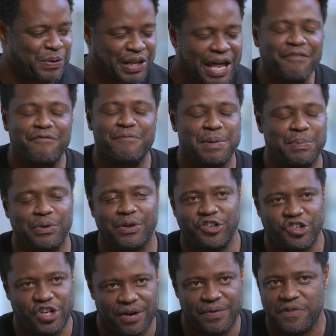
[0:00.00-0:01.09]
would love people to
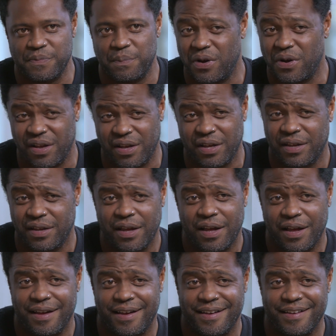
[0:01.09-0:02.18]
share this book
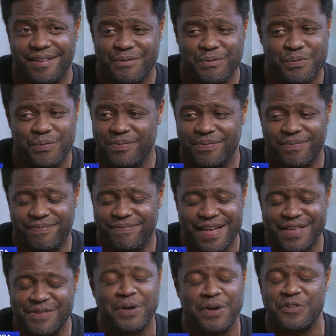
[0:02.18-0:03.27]

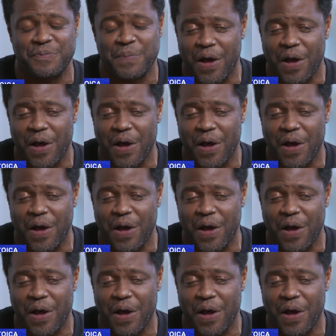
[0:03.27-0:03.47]
as much as